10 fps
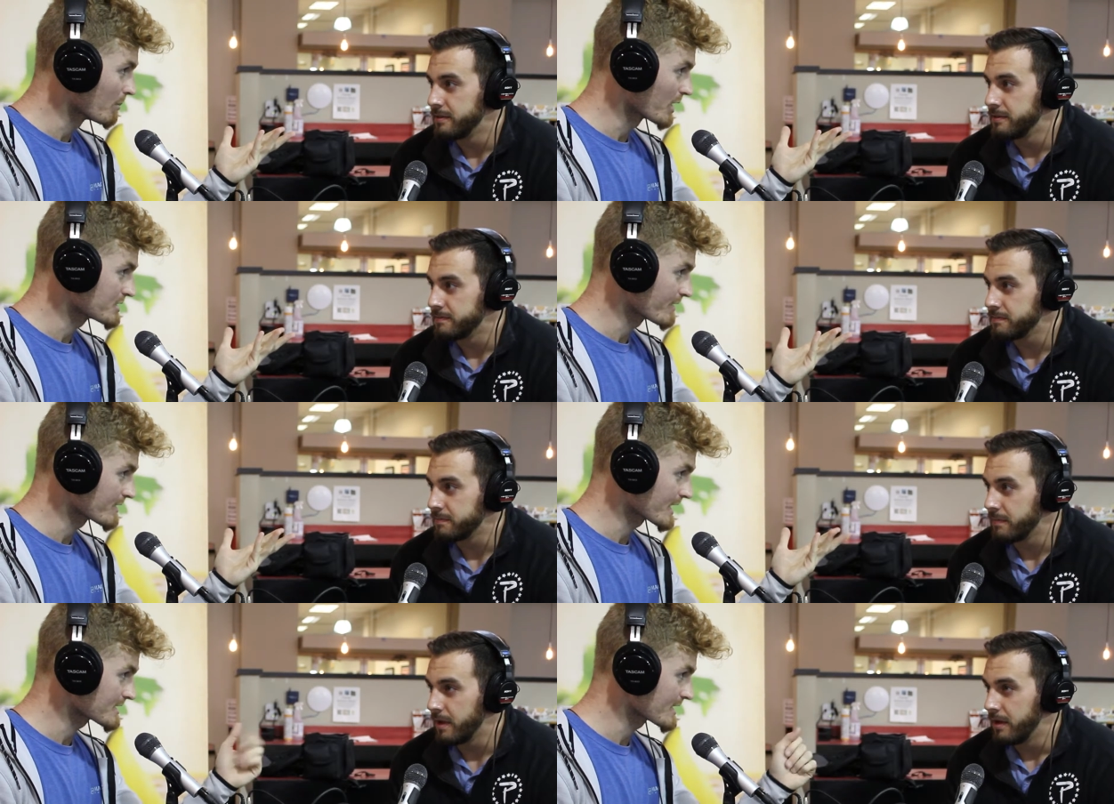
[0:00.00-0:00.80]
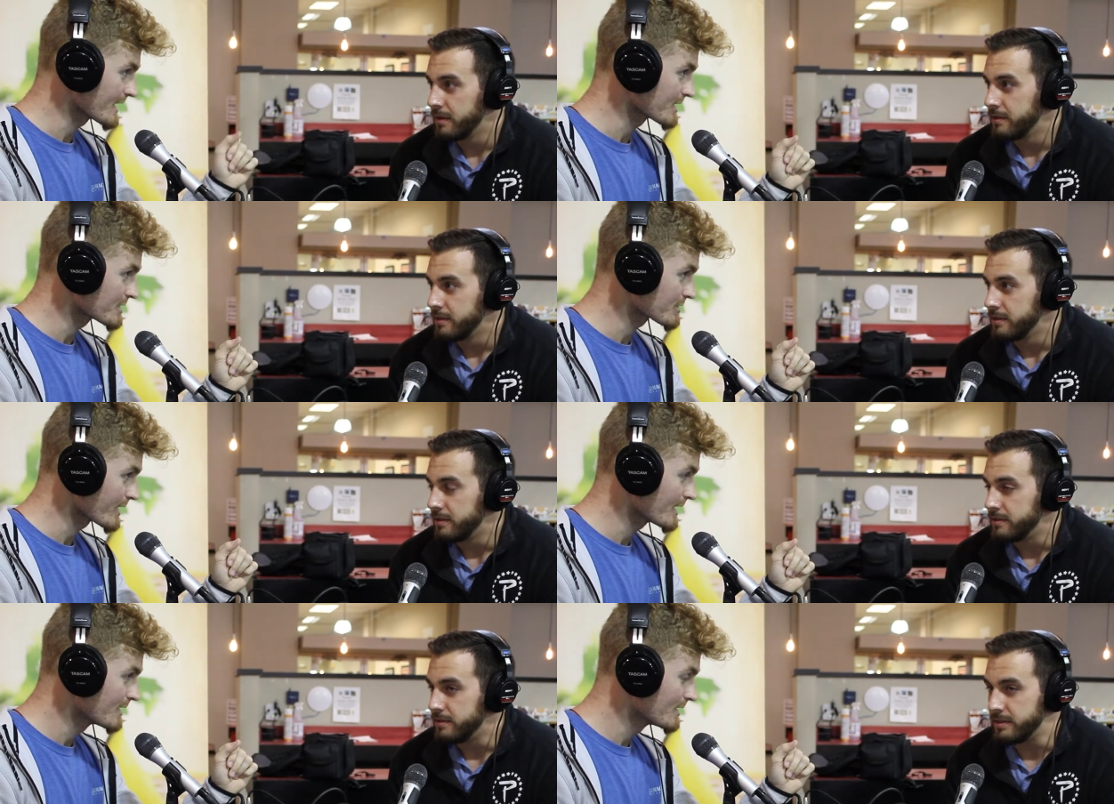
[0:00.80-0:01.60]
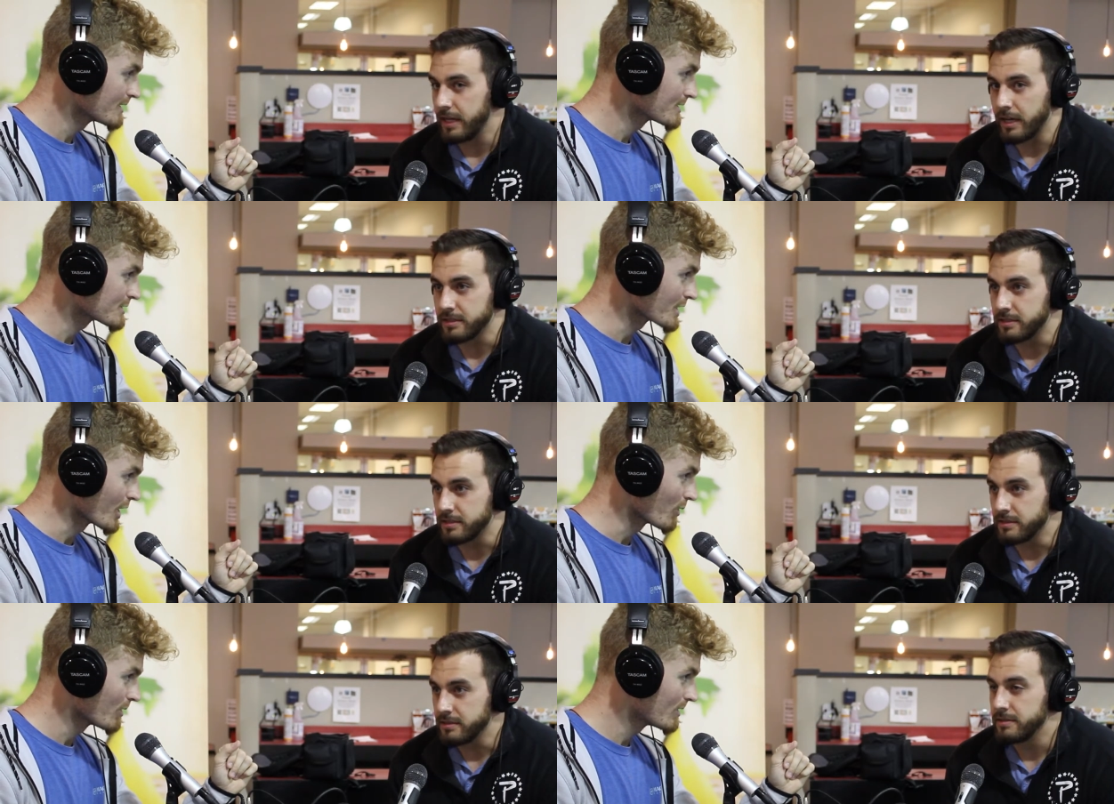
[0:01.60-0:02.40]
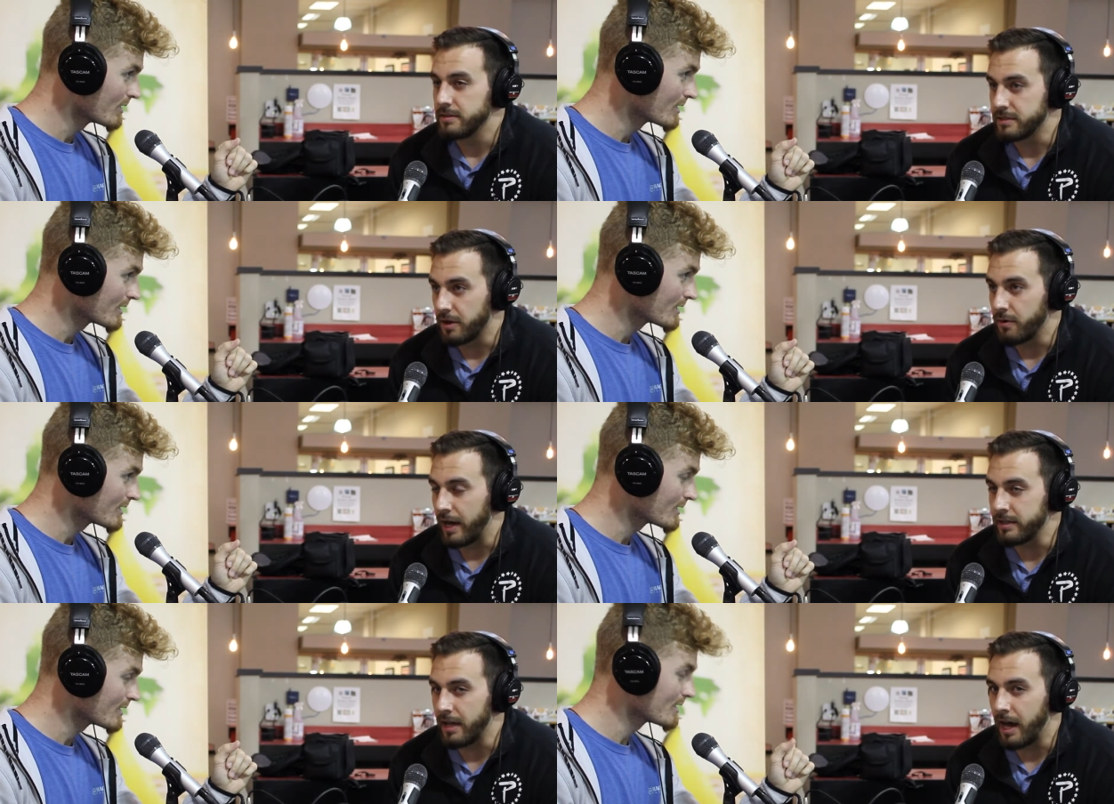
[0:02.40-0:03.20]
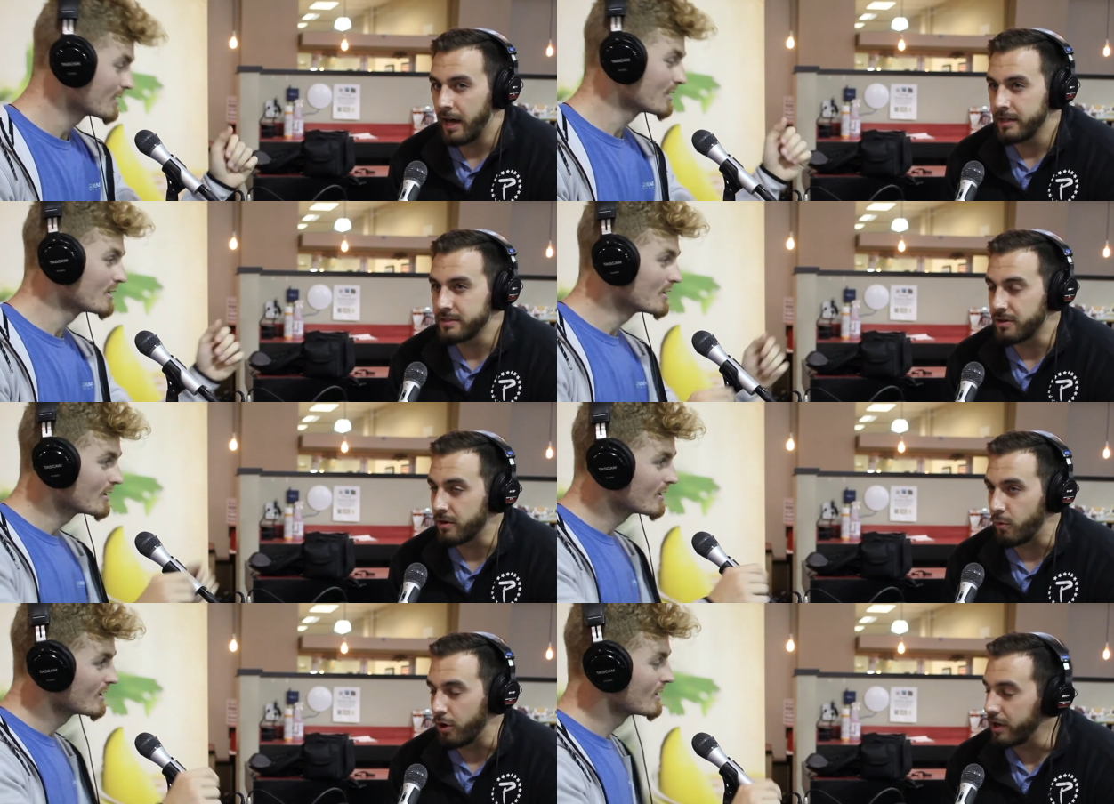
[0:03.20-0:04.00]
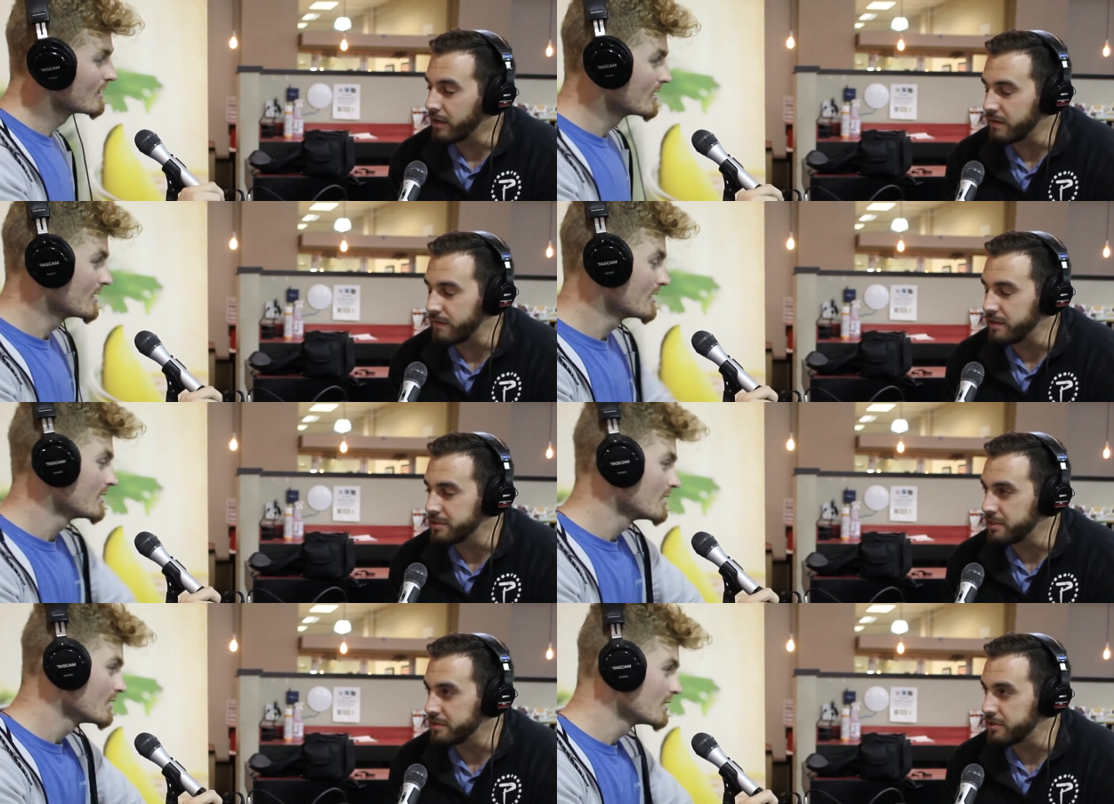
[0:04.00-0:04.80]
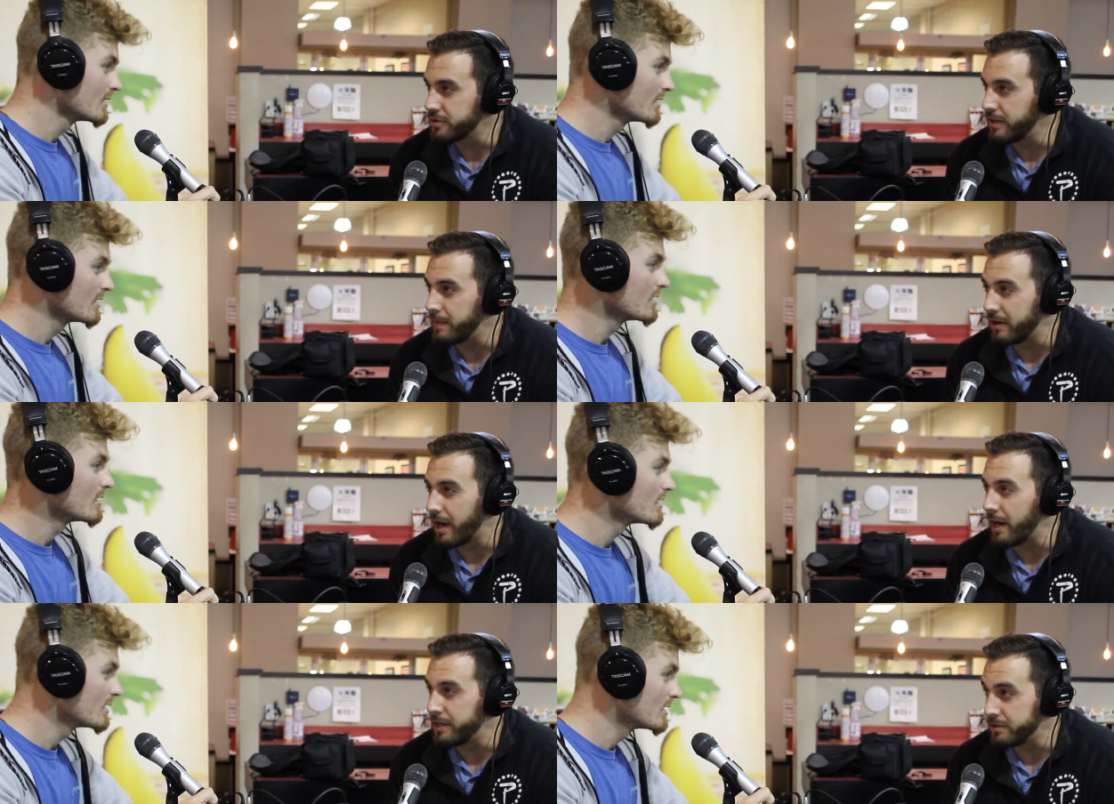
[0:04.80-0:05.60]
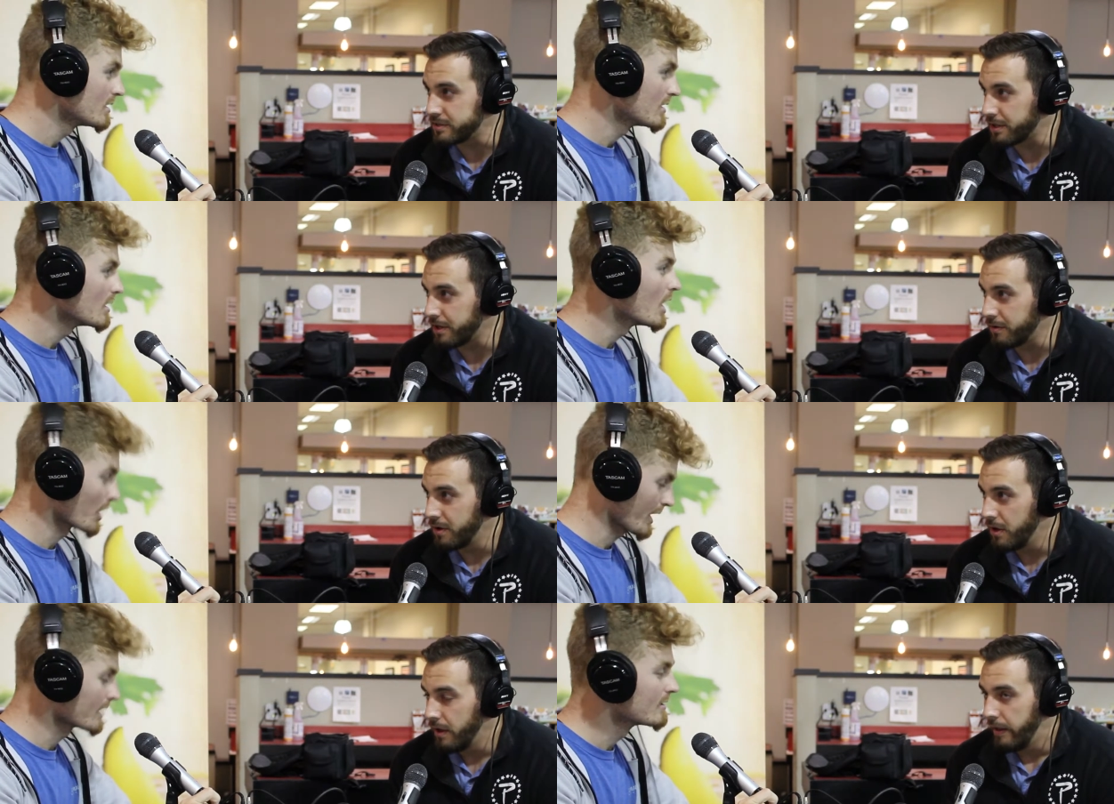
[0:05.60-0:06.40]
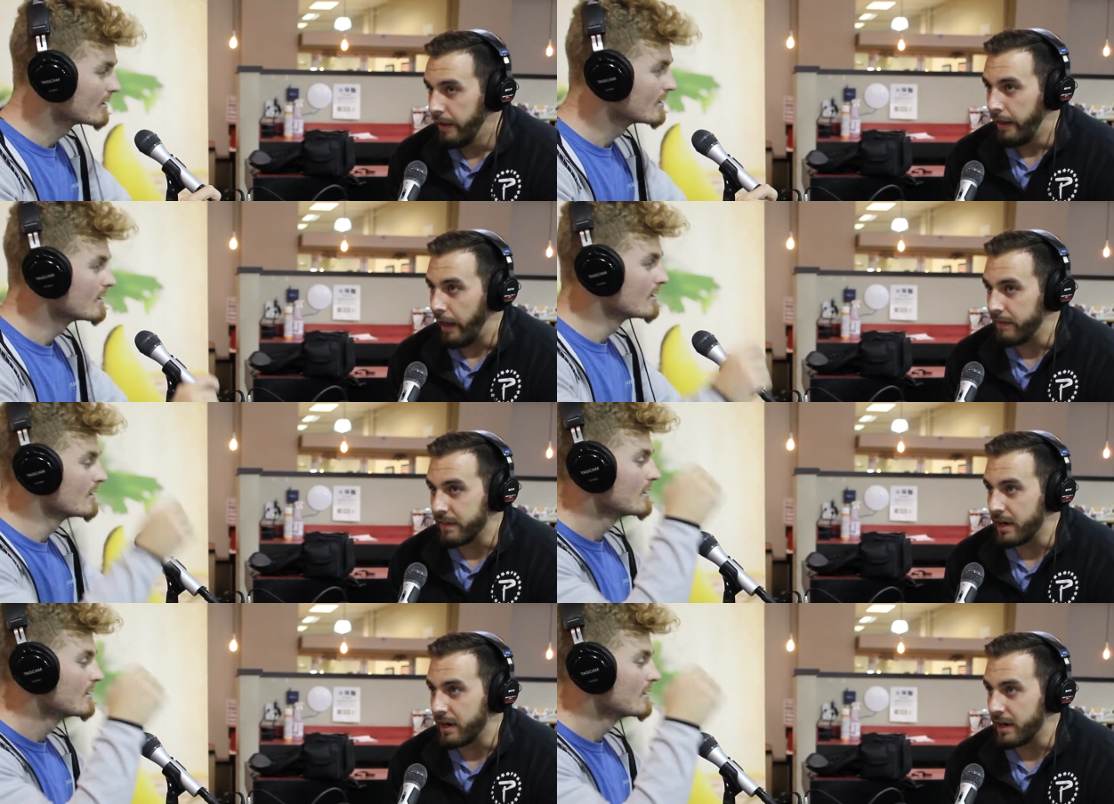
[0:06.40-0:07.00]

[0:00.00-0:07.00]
Speaker 1: a bunch of different things in the industry. Yes. So.
Speaker 2: So I I started working in the fitness industry about nine years ago. Okay. And